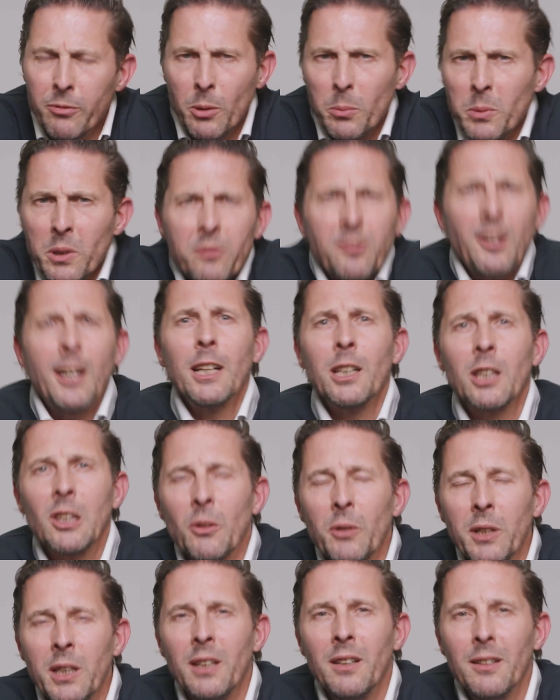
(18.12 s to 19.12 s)
from the
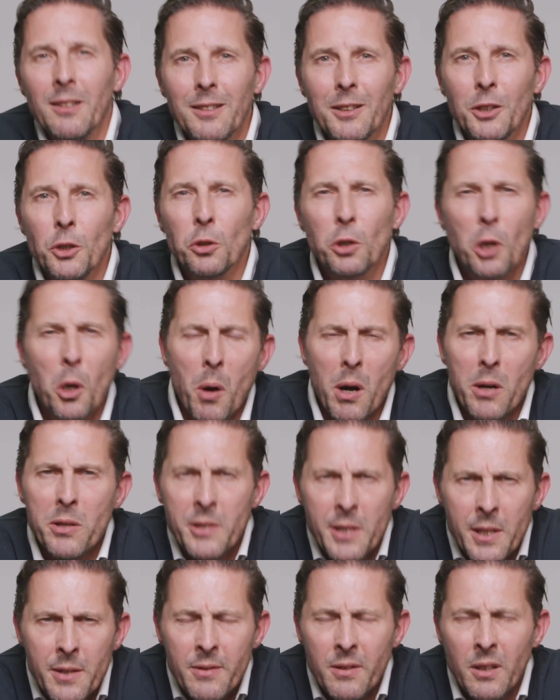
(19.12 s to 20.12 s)
factory. You know our
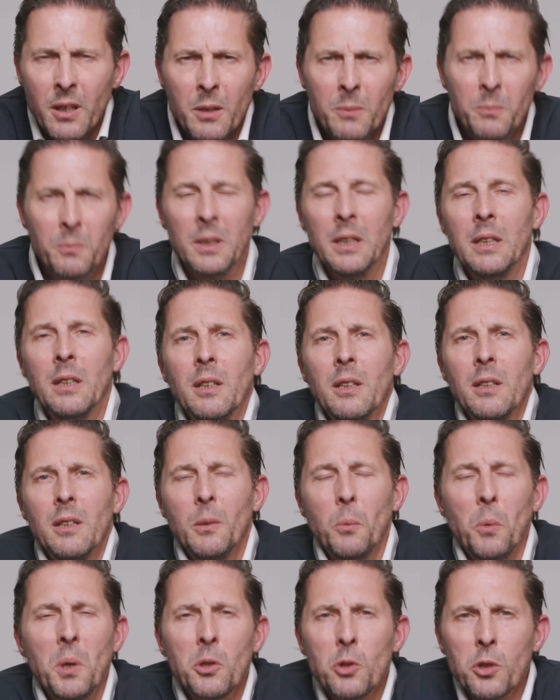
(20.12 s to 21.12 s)
system,
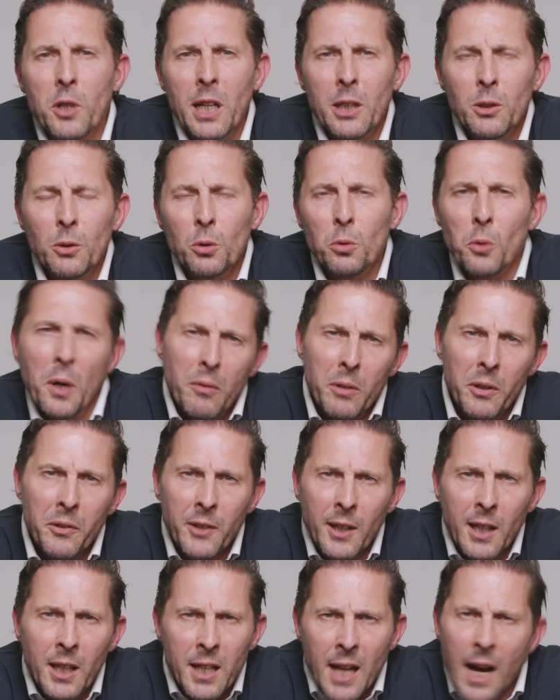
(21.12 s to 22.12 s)
we try to do
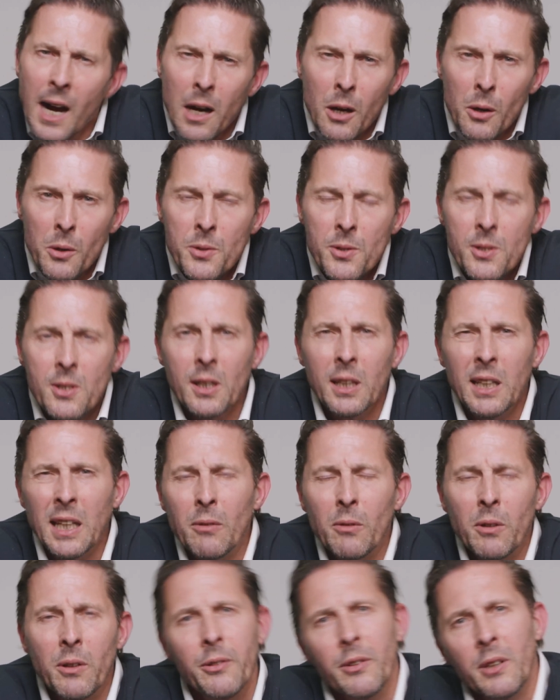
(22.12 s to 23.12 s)
everything in-house and
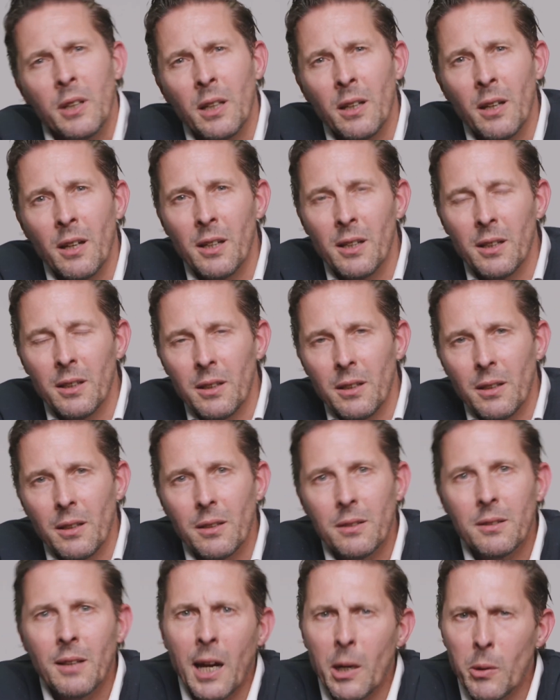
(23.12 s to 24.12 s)
everything
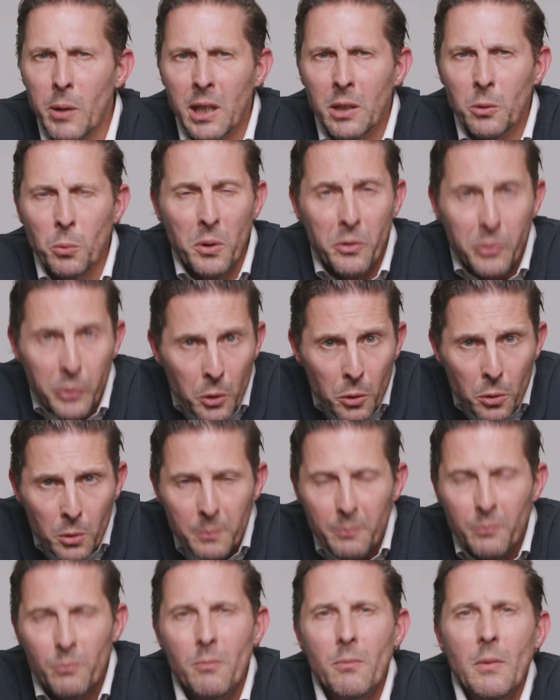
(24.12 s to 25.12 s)
direct with
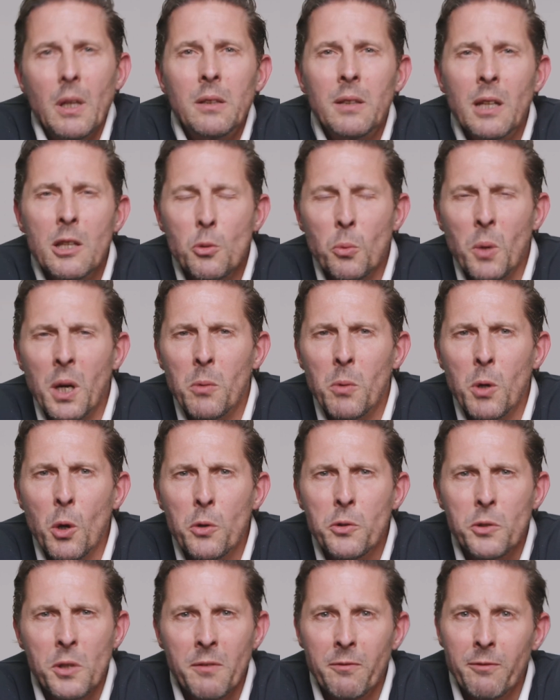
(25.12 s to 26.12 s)
you. That's why we
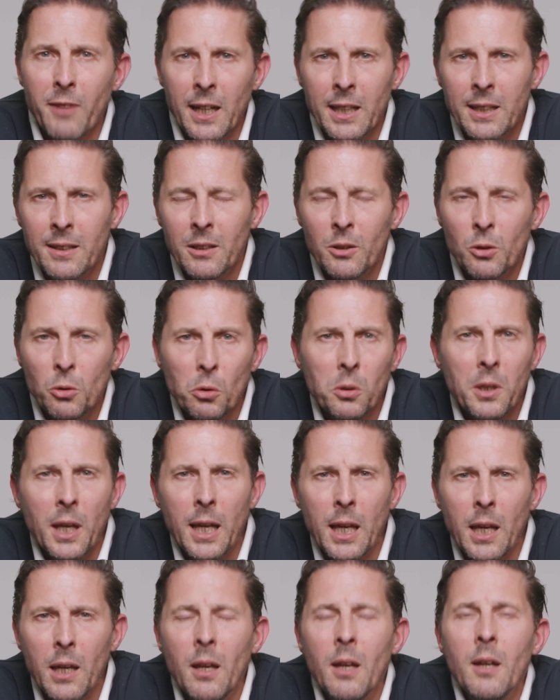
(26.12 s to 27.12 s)
also invited
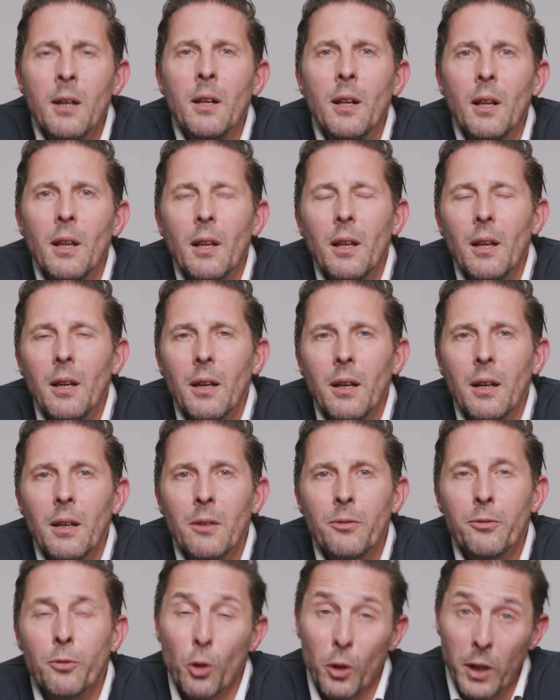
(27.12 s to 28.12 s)
today
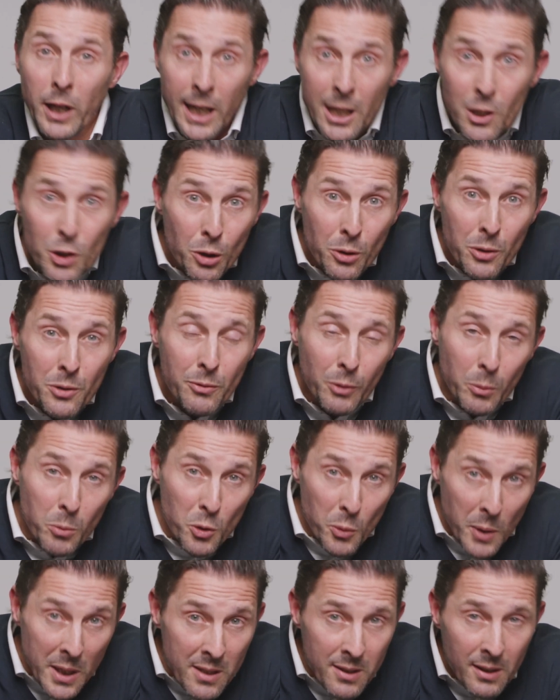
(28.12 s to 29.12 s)
4 angels from
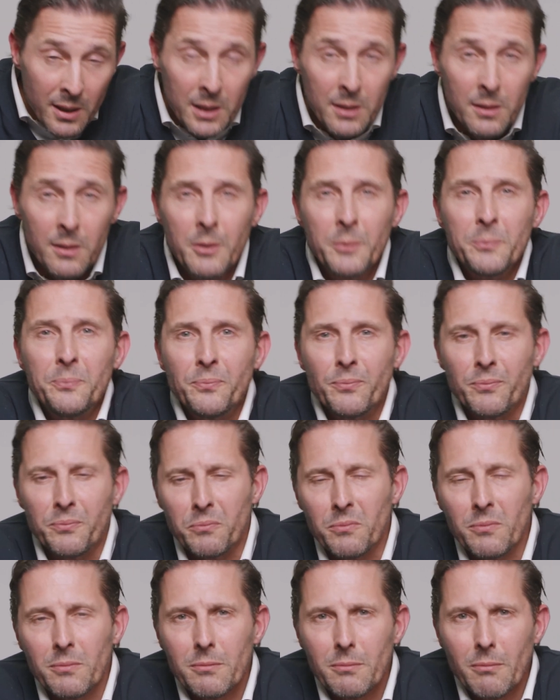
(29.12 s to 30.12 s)
Switzerland,
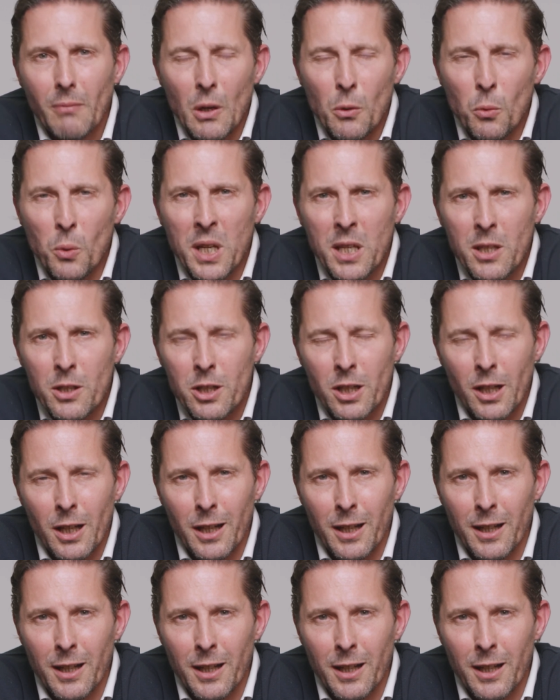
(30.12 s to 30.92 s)
which